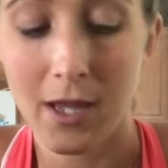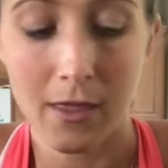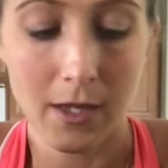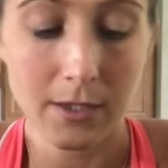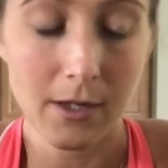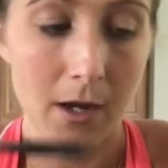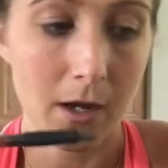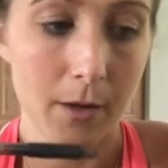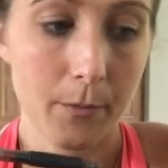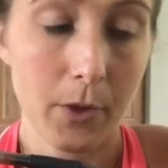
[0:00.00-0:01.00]
and then
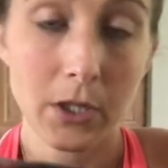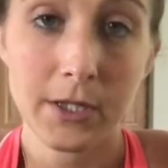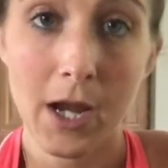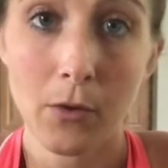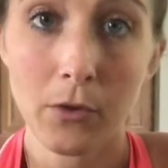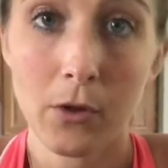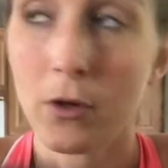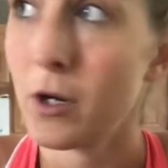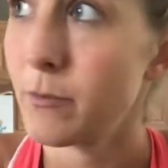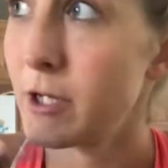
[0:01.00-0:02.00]

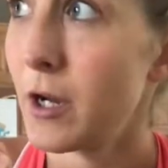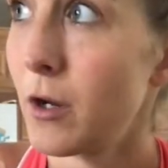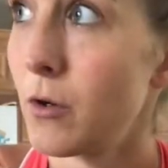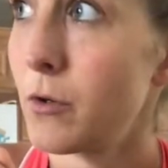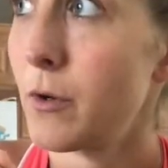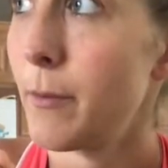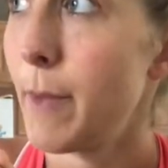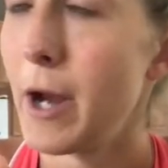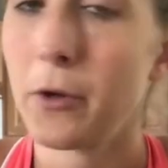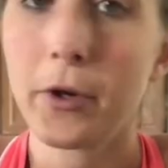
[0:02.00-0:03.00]
go to a
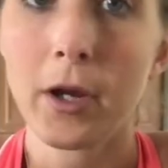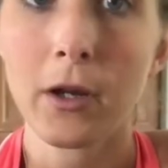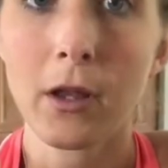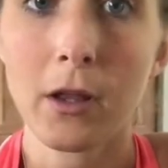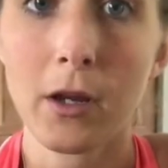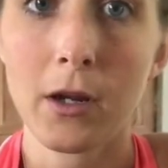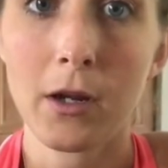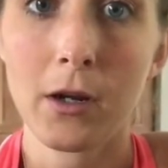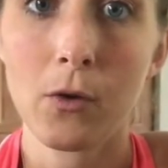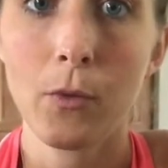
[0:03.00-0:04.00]
macro
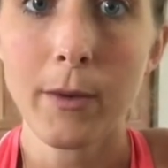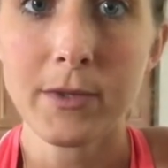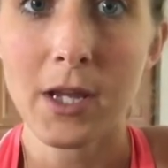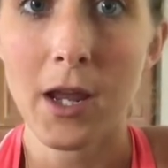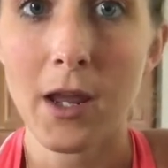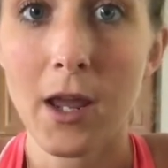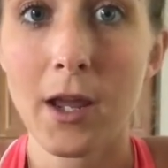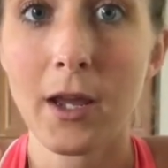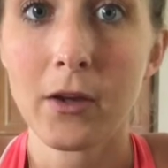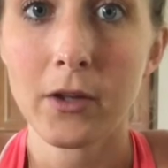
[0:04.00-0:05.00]
calculator website
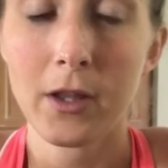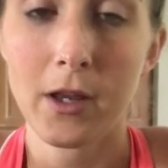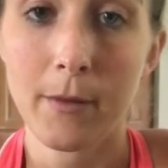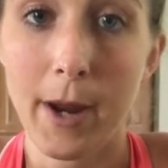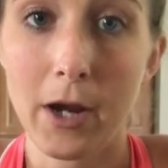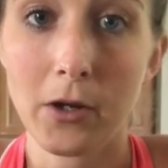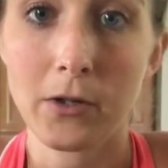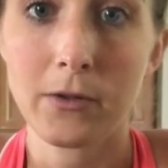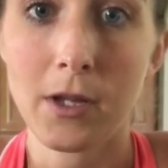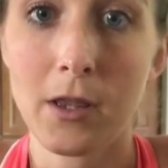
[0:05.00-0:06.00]
and calculate your macros,